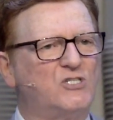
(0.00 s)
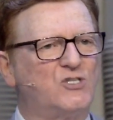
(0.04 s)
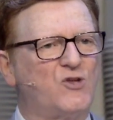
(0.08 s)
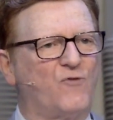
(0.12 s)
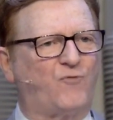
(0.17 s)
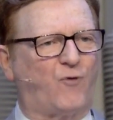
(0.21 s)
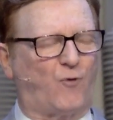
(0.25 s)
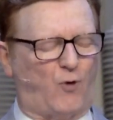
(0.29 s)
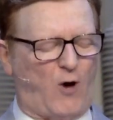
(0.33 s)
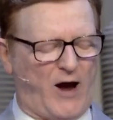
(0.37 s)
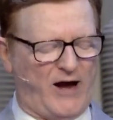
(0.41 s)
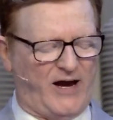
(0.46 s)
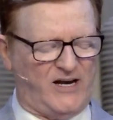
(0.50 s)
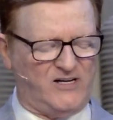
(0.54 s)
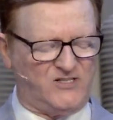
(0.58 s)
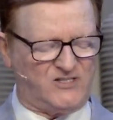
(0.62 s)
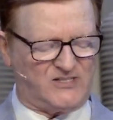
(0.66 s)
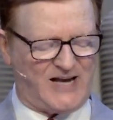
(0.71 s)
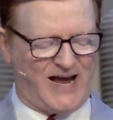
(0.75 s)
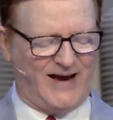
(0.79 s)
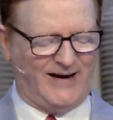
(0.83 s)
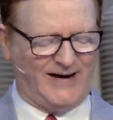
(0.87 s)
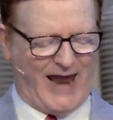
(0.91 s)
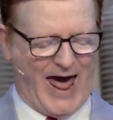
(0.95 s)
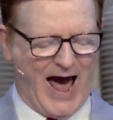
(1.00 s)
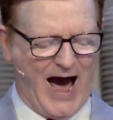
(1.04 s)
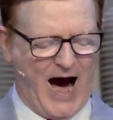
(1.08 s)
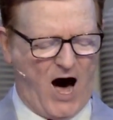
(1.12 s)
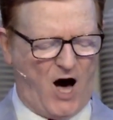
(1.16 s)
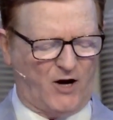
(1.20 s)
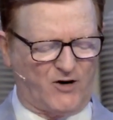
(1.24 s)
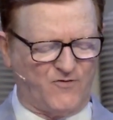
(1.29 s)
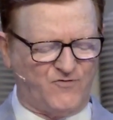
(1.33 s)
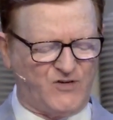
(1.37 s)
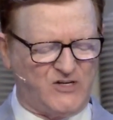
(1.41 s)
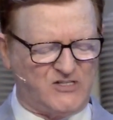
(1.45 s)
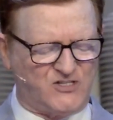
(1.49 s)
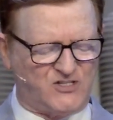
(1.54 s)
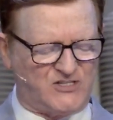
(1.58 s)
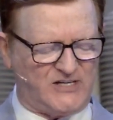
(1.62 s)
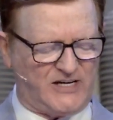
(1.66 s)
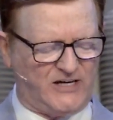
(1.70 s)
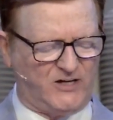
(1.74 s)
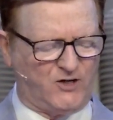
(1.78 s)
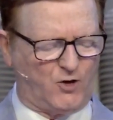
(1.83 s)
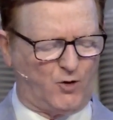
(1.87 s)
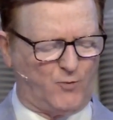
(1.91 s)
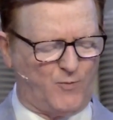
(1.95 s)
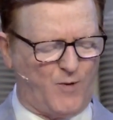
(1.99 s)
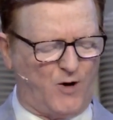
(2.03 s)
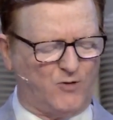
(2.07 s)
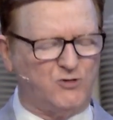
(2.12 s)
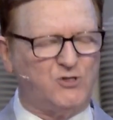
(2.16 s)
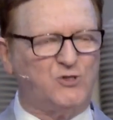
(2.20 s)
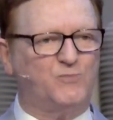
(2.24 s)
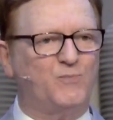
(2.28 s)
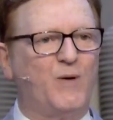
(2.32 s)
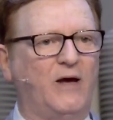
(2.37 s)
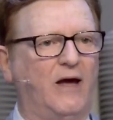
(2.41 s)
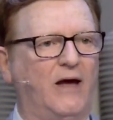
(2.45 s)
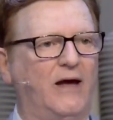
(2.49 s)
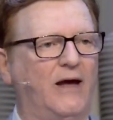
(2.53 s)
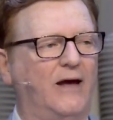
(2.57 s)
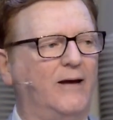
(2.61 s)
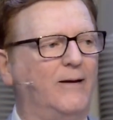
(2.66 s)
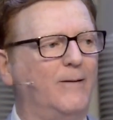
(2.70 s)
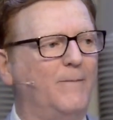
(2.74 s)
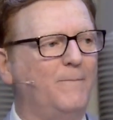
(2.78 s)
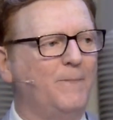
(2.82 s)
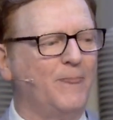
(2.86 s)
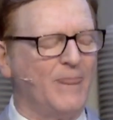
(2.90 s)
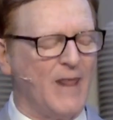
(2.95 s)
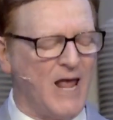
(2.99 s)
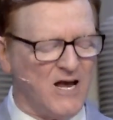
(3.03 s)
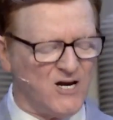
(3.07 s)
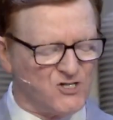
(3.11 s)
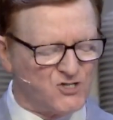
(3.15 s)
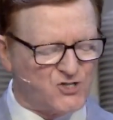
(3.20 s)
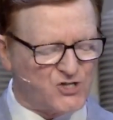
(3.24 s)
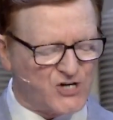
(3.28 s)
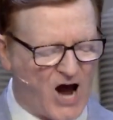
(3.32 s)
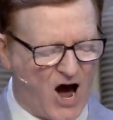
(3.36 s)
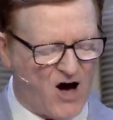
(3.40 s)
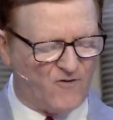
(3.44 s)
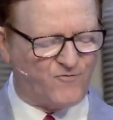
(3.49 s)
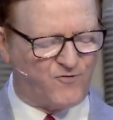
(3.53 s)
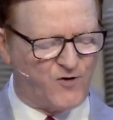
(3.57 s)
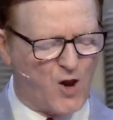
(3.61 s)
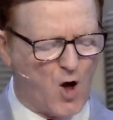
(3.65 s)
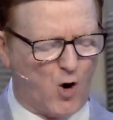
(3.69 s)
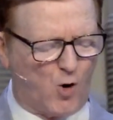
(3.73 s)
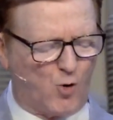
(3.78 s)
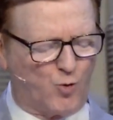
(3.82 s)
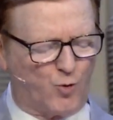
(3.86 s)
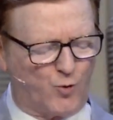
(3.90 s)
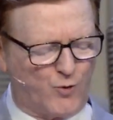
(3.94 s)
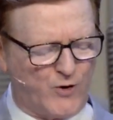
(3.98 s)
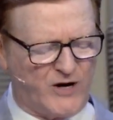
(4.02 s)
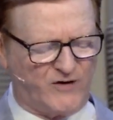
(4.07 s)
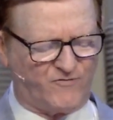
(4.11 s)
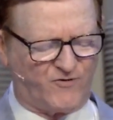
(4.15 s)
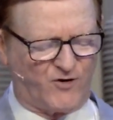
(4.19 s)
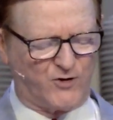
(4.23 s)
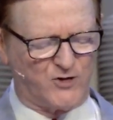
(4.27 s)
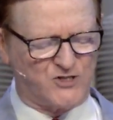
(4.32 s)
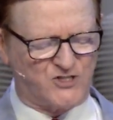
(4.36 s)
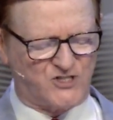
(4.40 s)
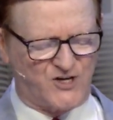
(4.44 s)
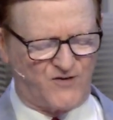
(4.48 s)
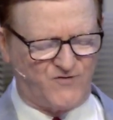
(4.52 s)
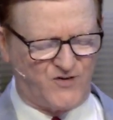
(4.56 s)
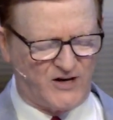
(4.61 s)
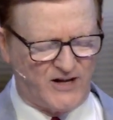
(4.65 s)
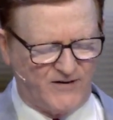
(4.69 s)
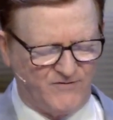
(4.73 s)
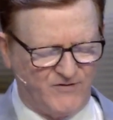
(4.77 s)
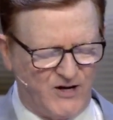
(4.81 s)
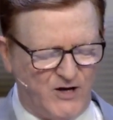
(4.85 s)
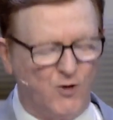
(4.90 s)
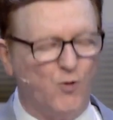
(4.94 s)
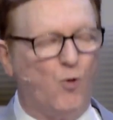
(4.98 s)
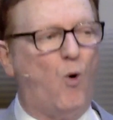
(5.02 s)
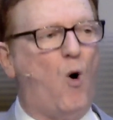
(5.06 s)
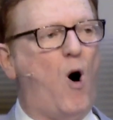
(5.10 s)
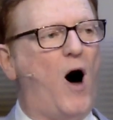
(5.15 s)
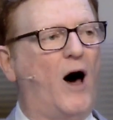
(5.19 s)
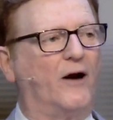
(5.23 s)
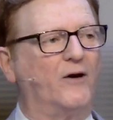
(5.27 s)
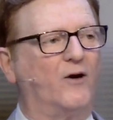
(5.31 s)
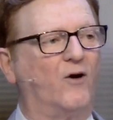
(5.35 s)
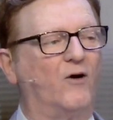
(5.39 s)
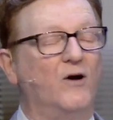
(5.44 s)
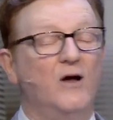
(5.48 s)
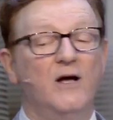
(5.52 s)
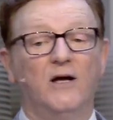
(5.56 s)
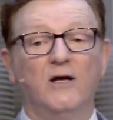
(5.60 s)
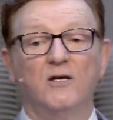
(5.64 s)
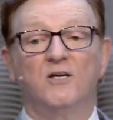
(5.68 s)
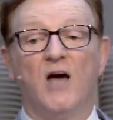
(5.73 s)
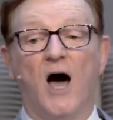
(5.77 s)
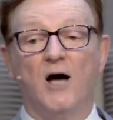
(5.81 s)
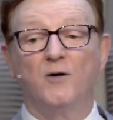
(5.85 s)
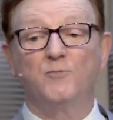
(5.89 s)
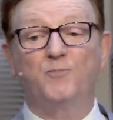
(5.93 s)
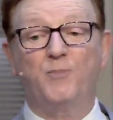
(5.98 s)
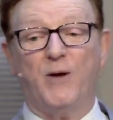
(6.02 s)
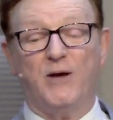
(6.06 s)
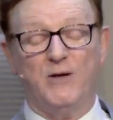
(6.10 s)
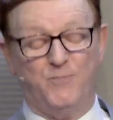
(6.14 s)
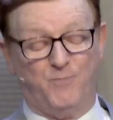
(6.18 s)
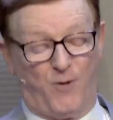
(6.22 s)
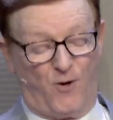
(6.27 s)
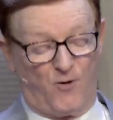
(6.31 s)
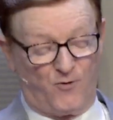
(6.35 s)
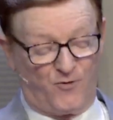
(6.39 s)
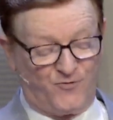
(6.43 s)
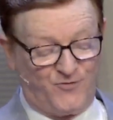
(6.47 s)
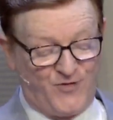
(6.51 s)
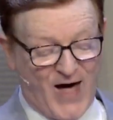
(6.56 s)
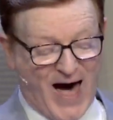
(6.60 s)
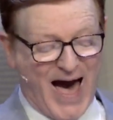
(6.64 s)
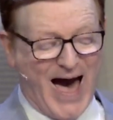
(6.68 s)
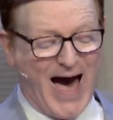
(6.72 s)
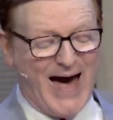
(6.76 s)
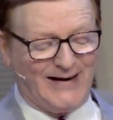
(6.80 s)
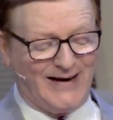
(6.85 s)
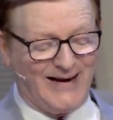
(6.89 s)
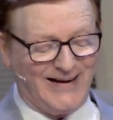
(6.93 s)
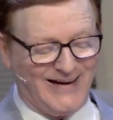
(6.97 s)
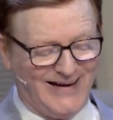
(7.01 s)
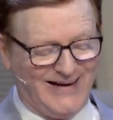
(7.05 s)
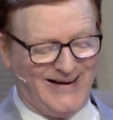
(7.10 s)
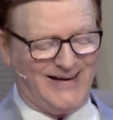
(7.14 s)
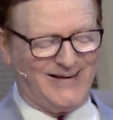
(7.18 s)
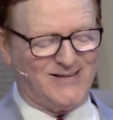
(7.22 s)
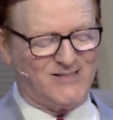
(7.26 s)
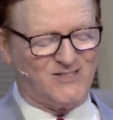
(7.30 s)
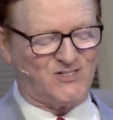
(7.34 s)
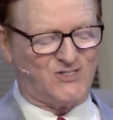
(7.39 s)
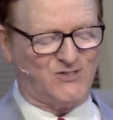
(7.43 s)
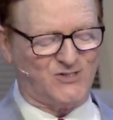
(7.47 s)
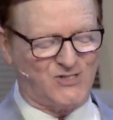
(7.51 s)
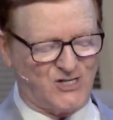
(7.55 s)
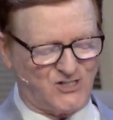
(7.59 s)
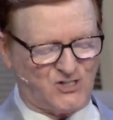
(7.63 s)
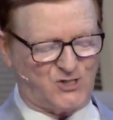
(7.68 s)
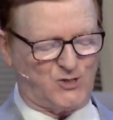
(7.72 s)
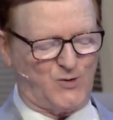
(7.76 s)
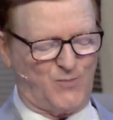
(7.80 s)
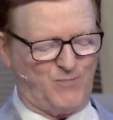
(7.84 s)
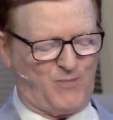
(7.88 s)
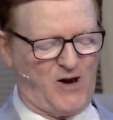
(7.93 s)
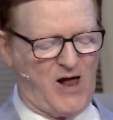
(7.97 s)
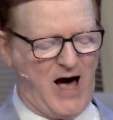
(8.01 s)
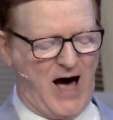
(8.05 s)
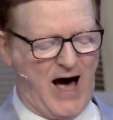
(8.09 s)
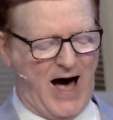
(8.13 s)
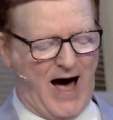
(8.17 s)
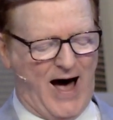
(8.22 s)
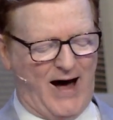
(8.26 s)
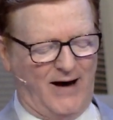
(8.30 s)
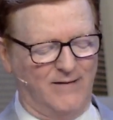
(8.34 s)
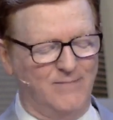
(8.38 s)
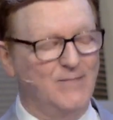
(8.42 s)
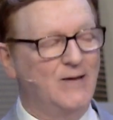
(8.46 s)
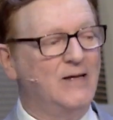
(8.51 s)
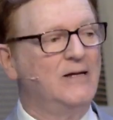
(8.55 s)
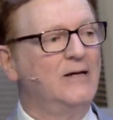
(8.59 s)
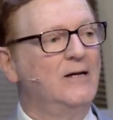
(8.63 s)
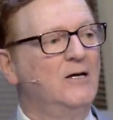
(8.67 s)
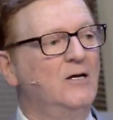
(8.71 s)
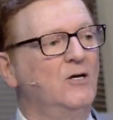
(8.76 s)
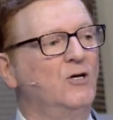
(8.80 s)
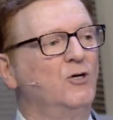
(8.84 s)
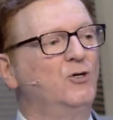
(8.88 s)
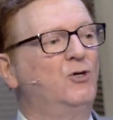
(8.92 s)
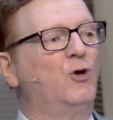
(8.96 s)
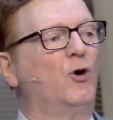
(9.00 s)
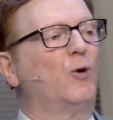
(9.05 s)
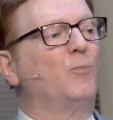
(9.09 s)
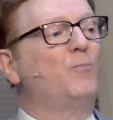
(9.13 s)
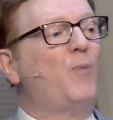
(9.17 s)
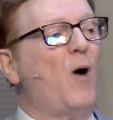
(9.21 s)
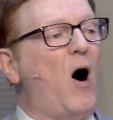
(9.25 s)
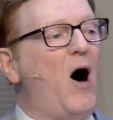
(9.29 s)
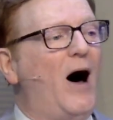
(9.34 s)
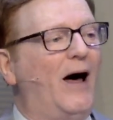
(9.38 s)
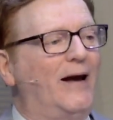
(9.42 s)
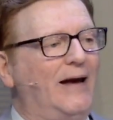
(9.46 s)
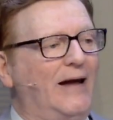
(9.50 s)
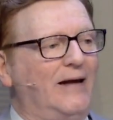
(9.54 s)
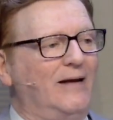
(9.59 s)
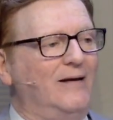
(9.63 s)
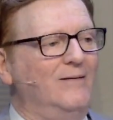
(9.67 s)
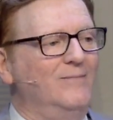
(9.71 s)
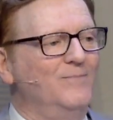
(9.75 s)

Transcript: phrase, and out of his innermost being shall flow rivers of living water. Young people, that is the supply. Your body,